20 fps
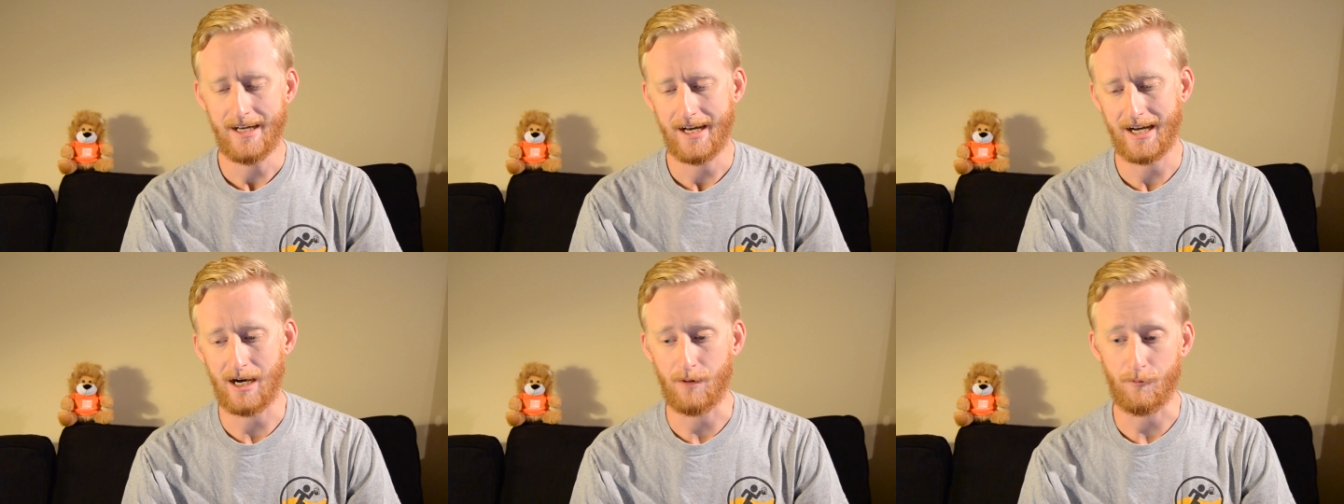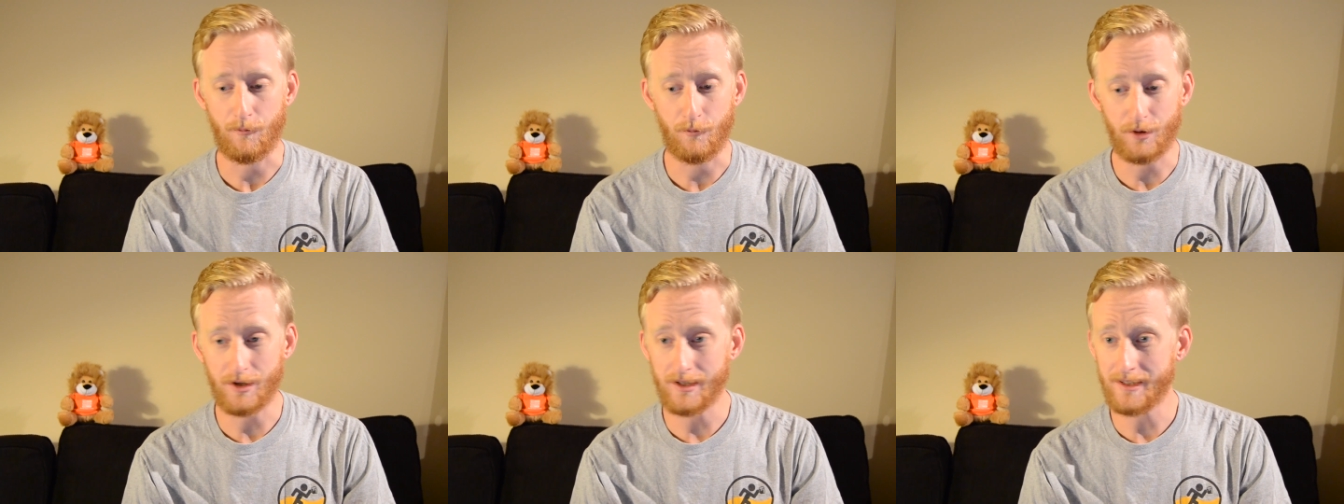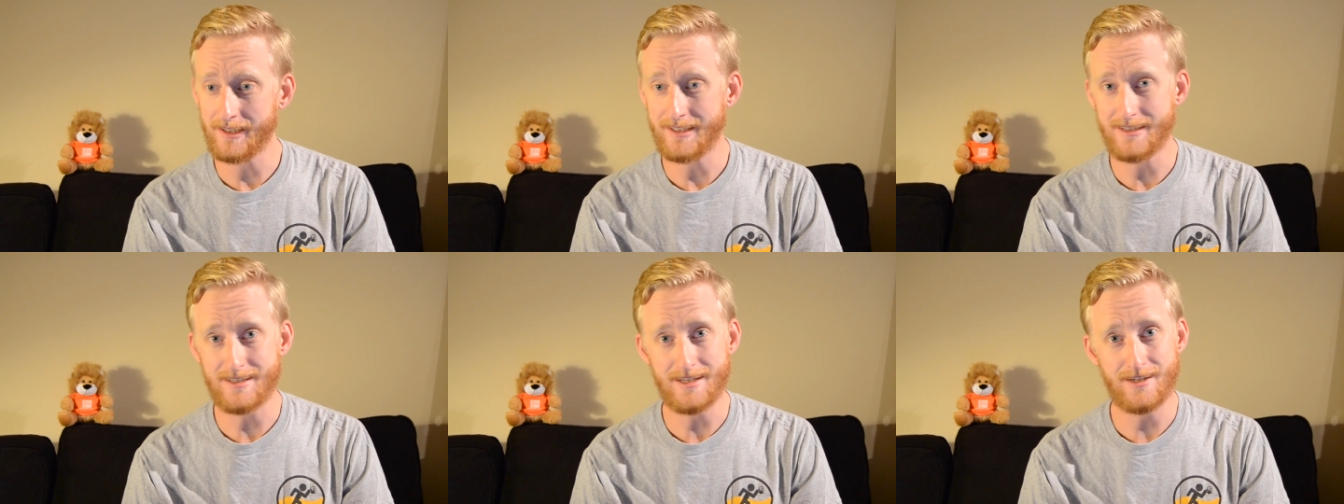Um,
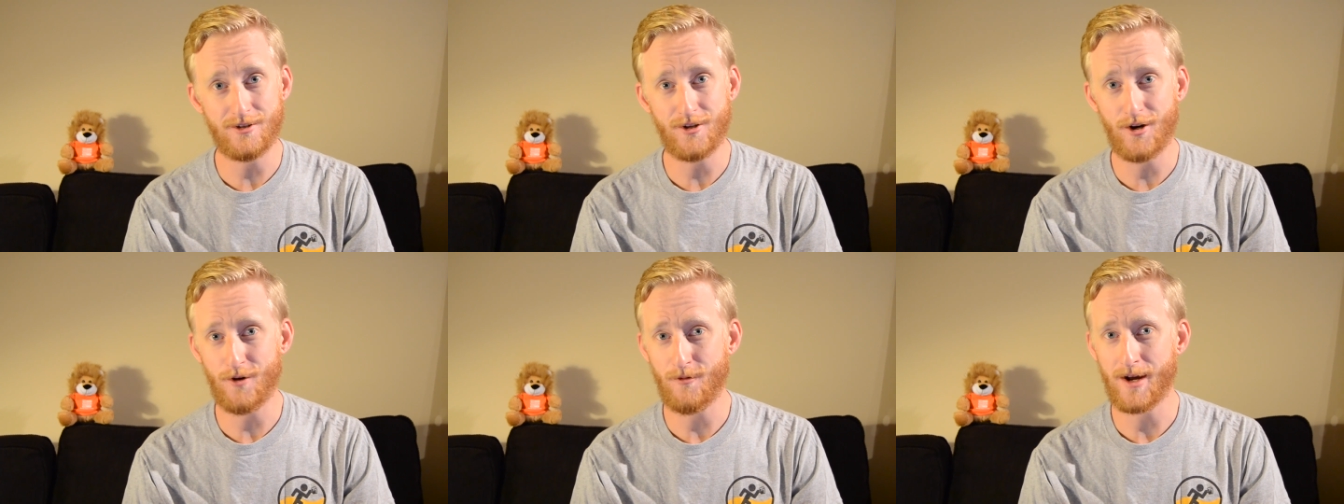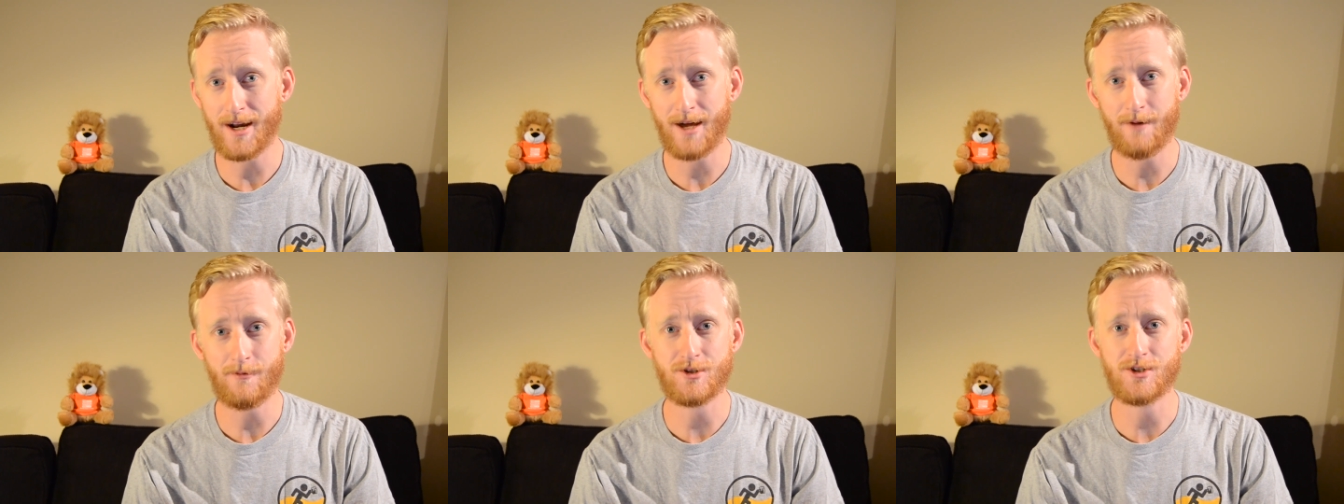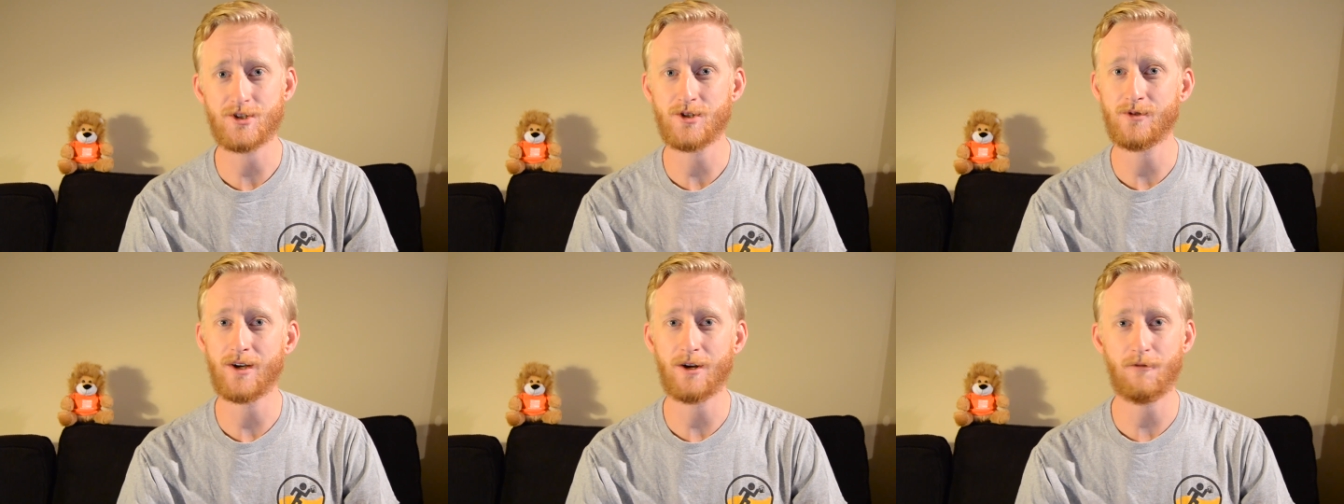really didn't know what I
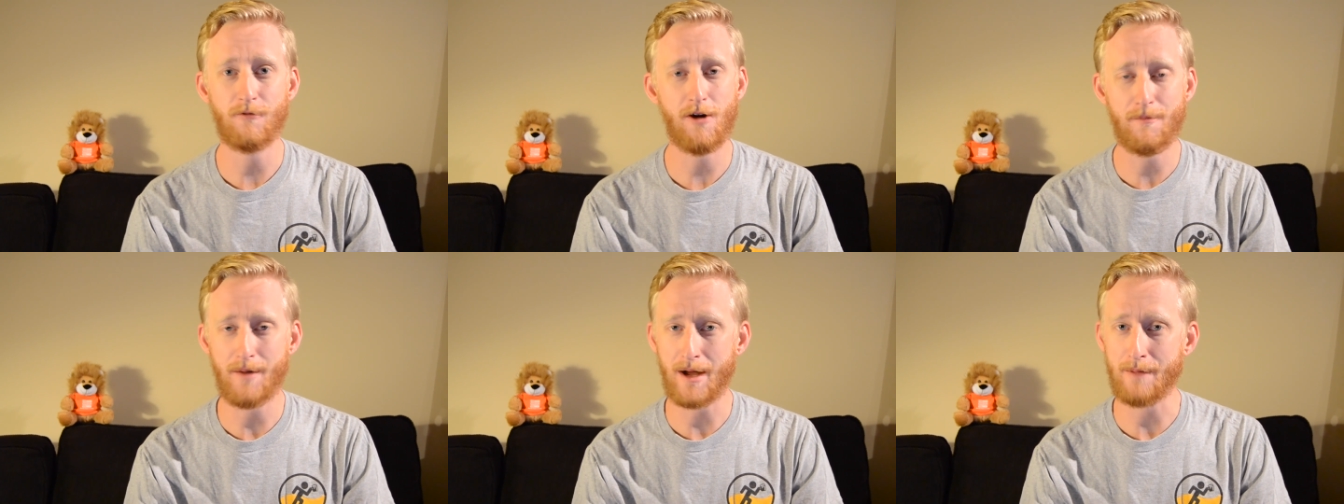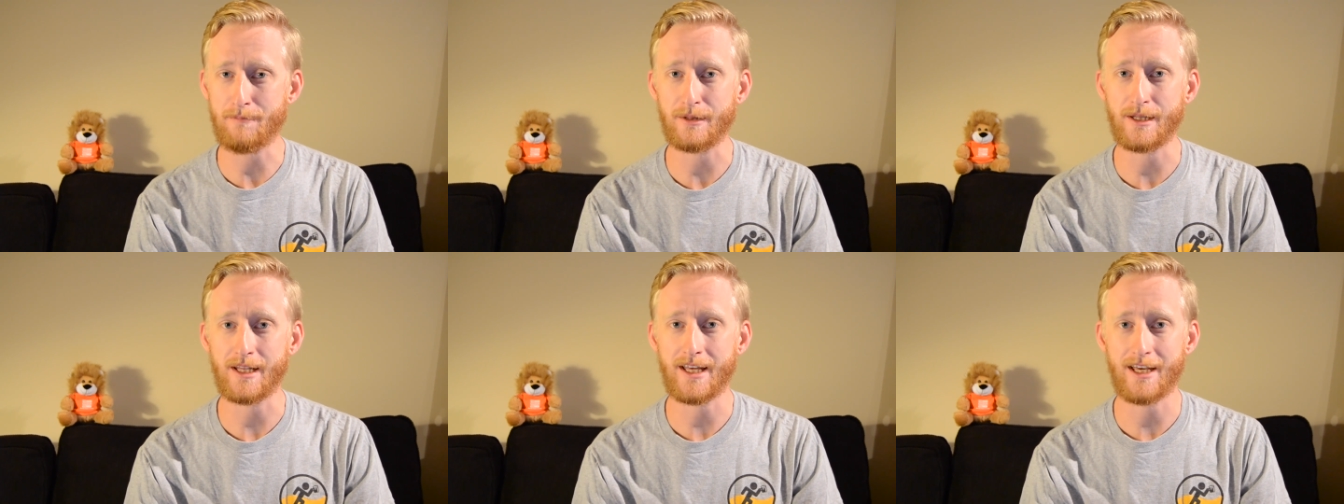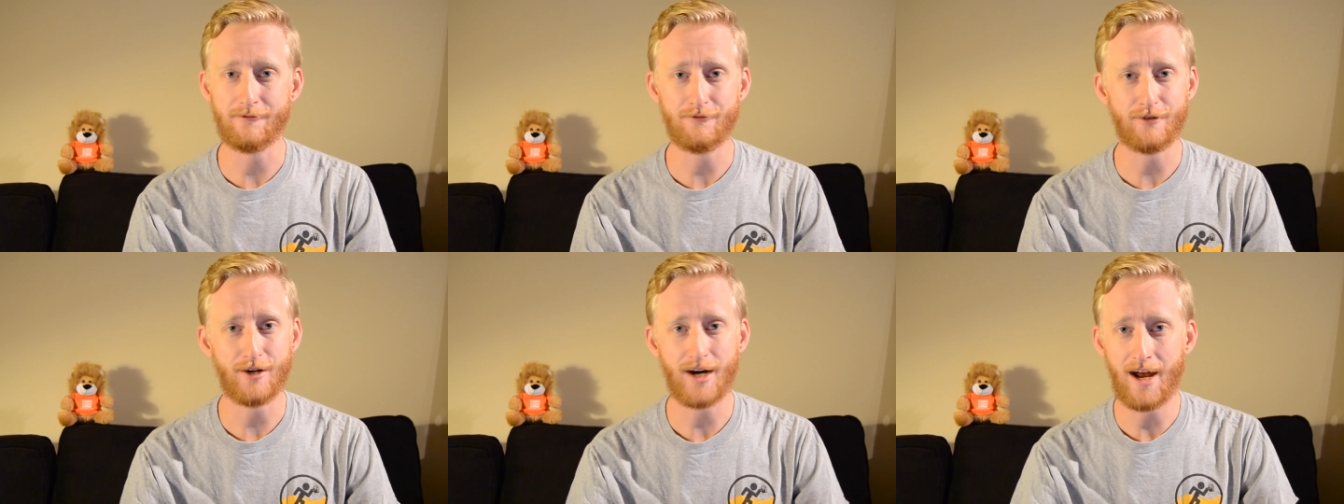was doing, what my
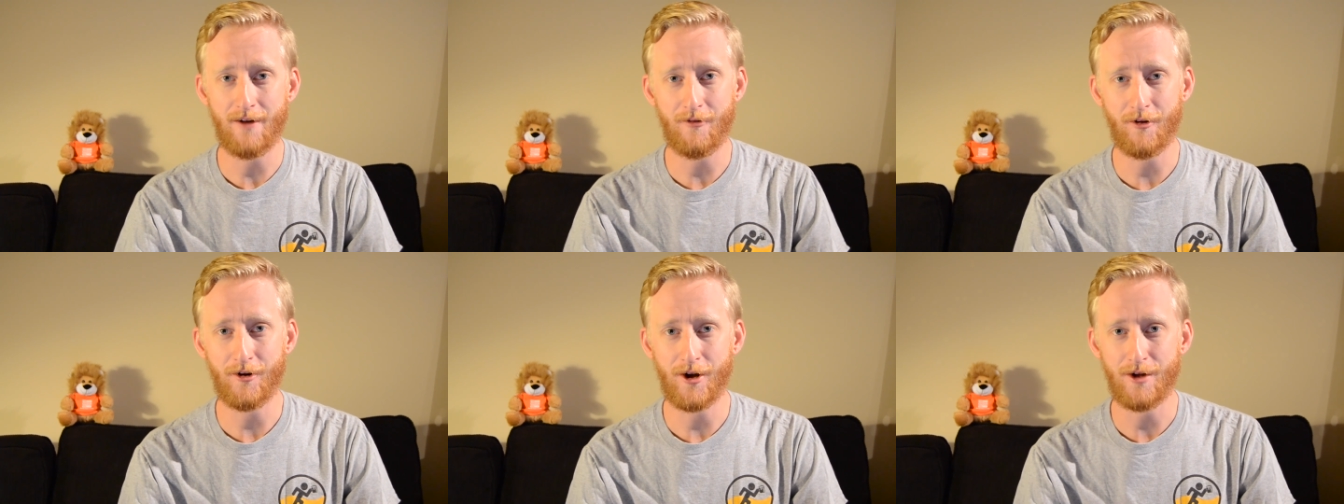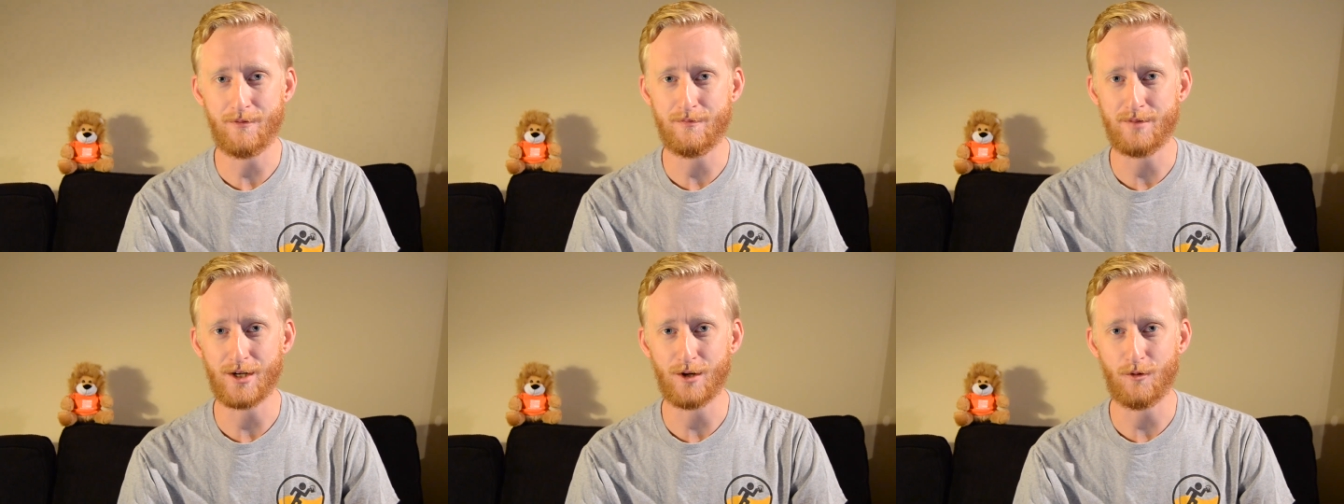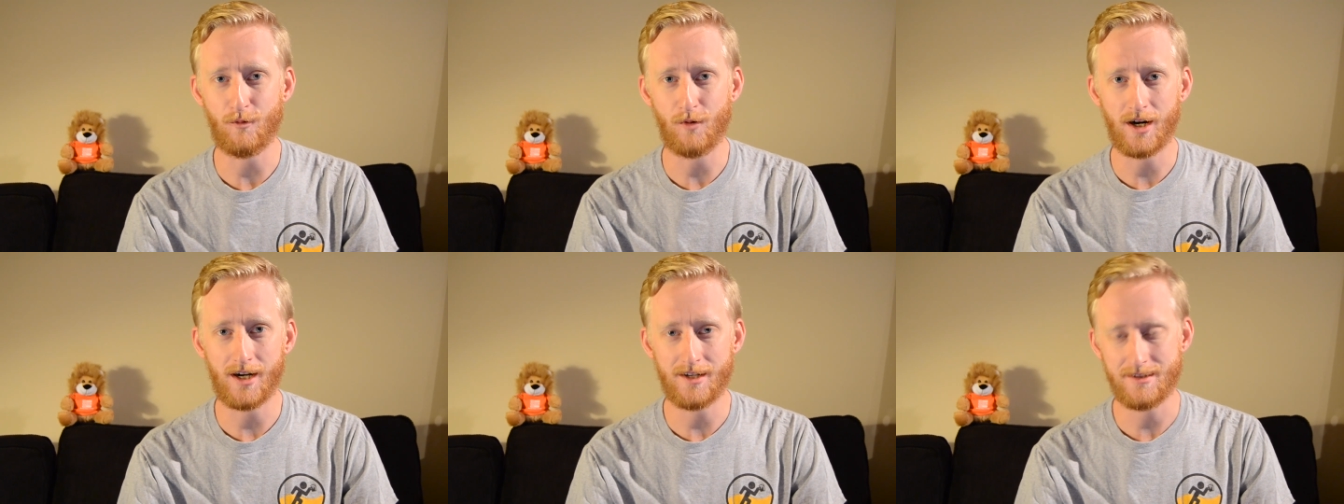plan for I Run on
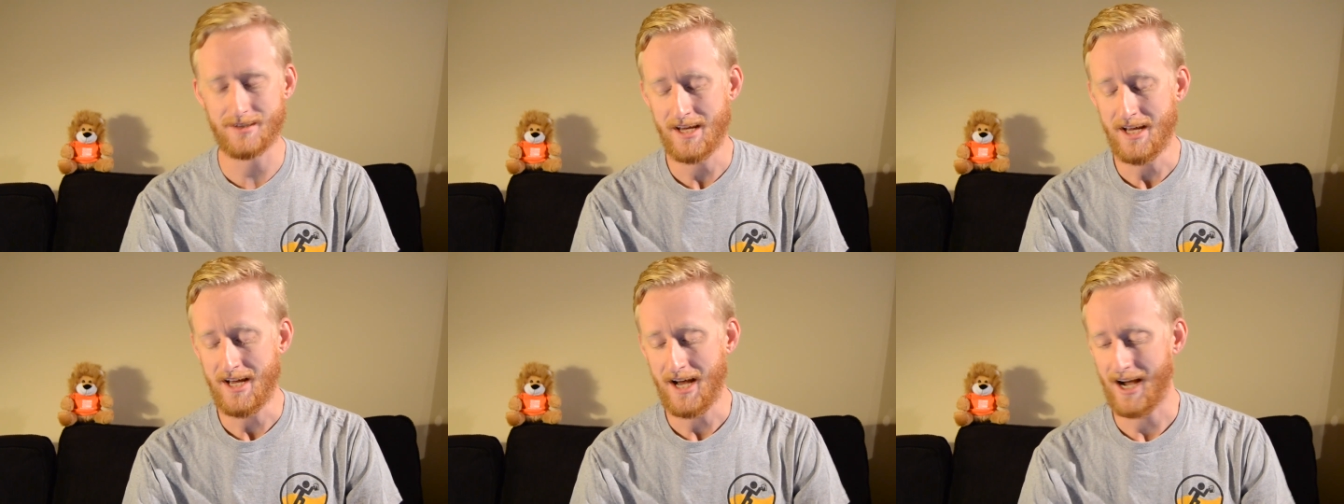Beer was.